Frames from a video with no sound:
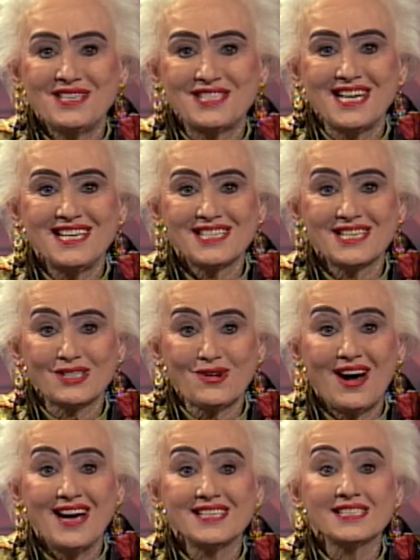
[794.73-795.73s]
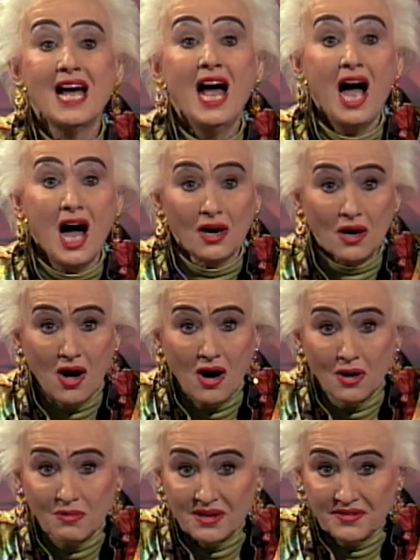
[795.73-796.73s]
with Jesus Christ,
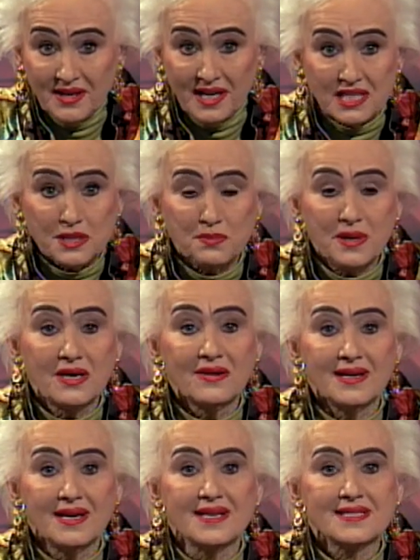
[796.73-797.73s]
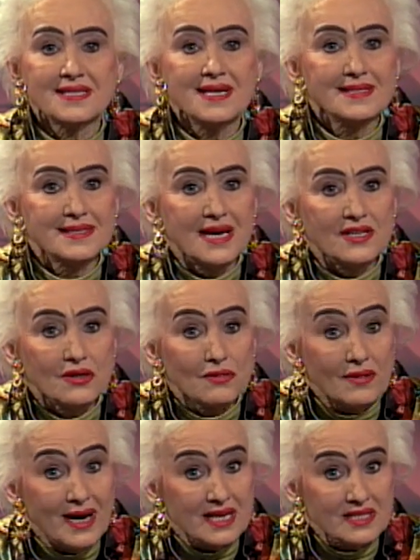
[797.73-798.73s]
along with the experiences and
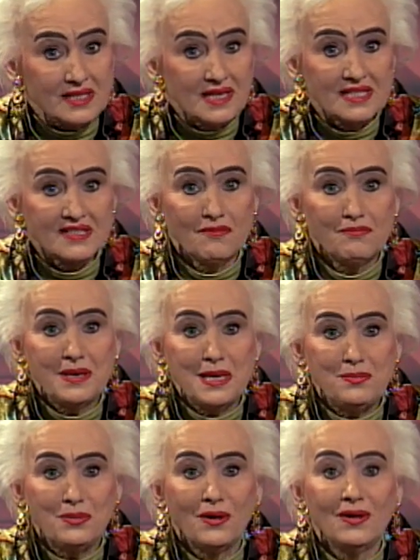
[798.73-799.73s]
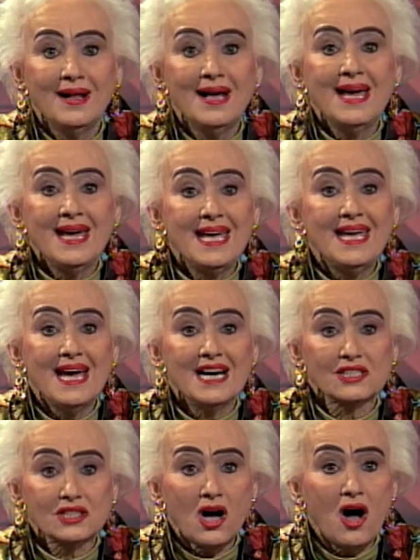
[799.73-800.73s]
directions of people he
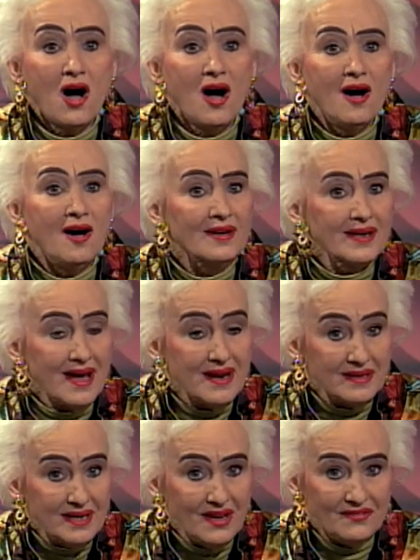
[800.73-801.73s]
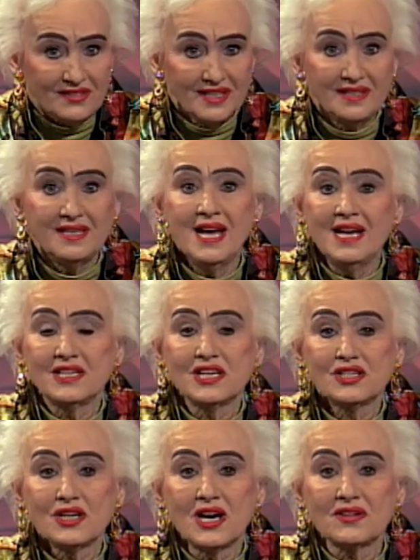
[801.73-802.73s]
has called and gifted
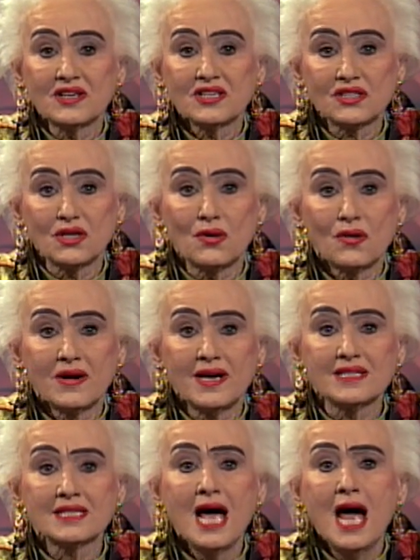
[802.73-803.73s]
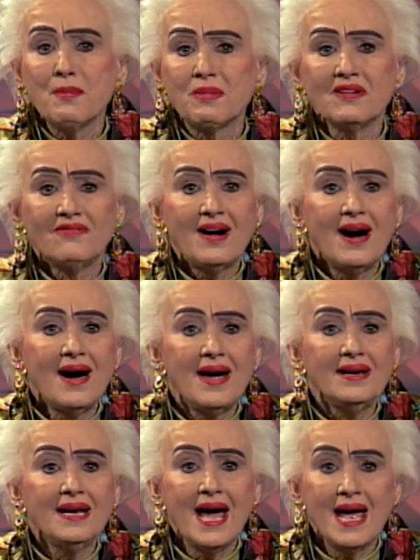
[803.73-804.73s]
to share their stories,
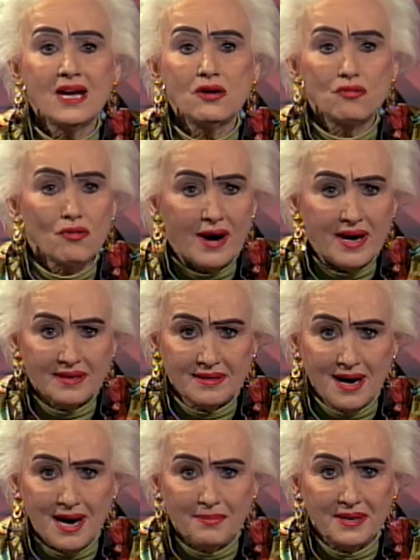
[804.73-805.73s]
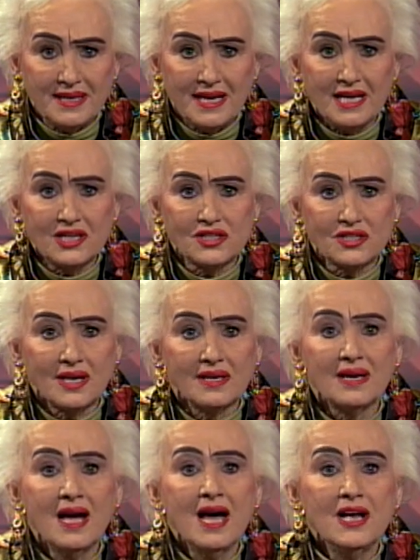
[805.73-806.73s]
provide a great
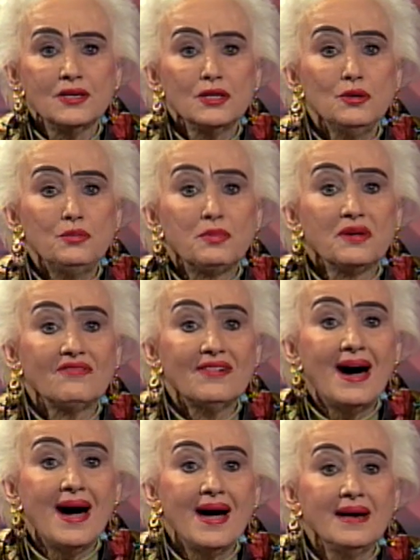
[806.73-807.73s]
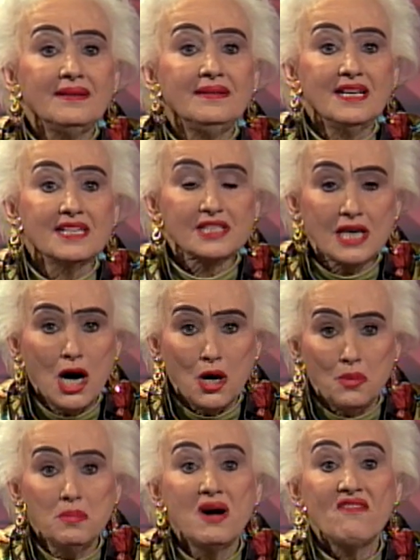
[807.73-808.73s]
combination to provide this
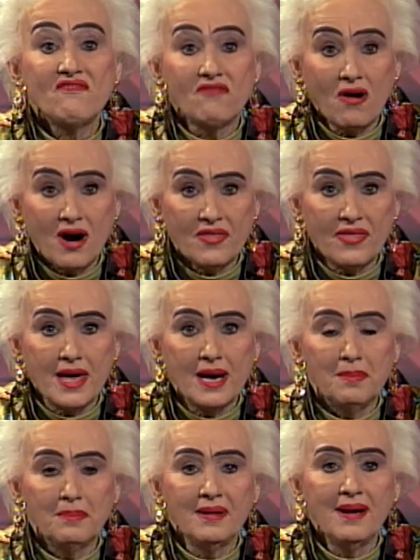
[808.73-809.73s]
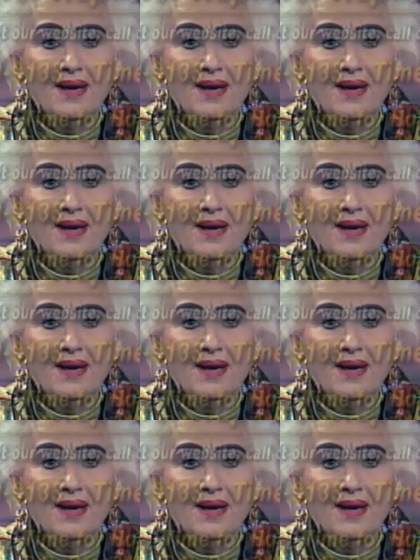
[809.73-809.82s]
hope for them.